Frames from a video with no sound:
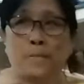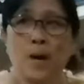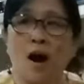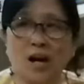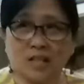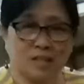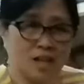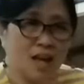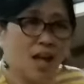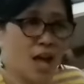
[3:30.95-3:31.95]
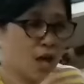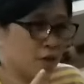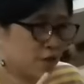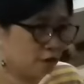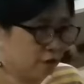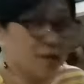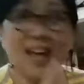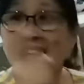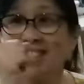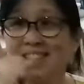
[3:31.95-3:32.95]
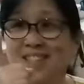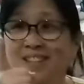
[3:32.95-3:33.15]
Pot. And yes.